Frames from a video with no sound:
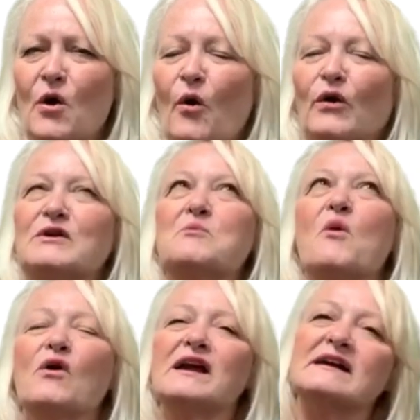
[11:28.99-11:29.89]
Or are you
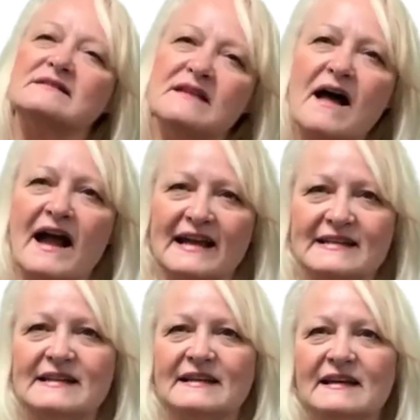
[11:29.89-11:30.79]
more
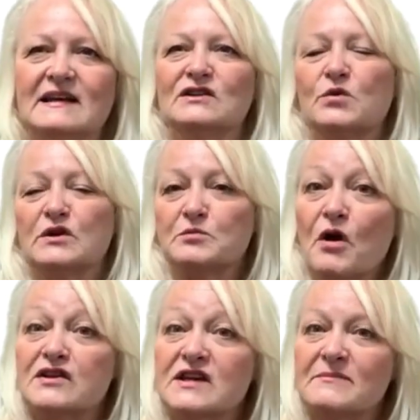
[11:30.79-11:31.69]
inclined towards
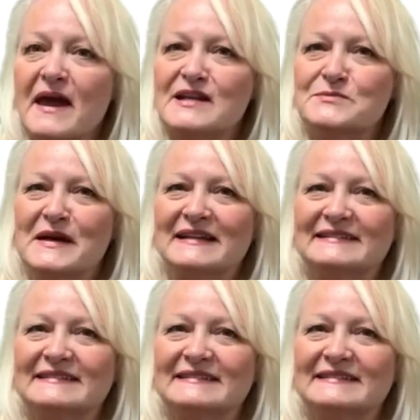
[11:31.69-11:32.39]
project management